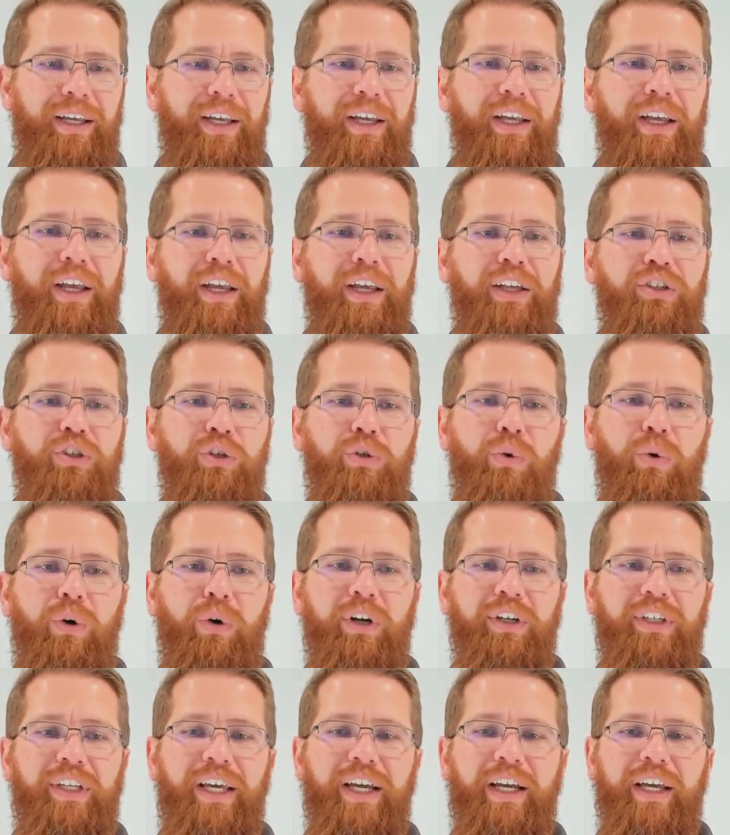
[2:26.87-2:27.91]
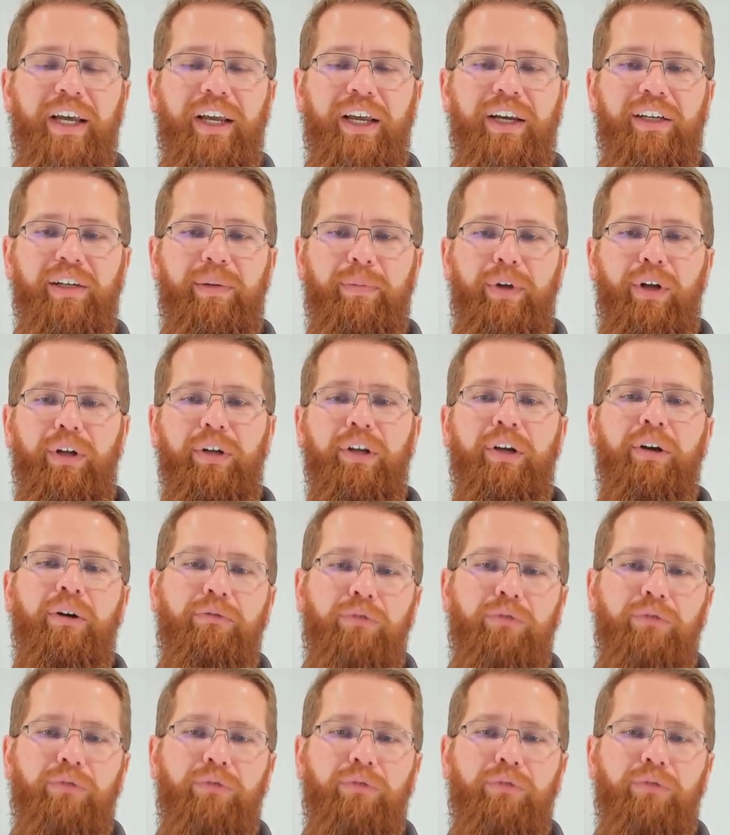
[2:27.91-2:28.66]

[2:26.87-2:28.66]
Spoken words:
is your ticket to building a